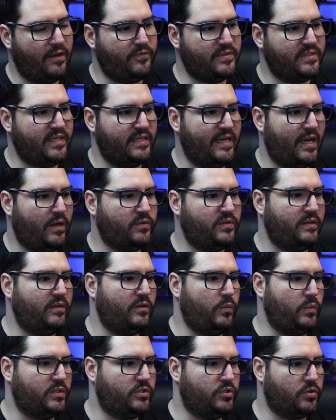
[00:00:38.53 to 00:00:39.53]
is announcing
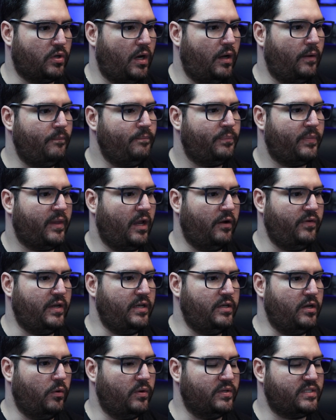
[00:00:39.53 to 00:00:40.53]
the withdrawal of a
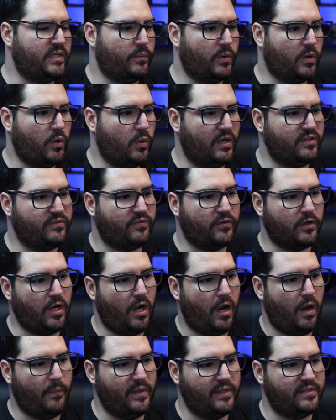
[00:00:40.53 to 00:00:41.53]
notice and request for
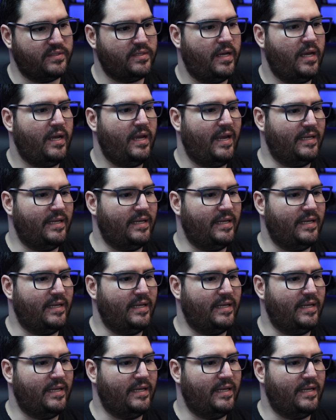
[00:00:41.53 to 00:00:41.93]
comments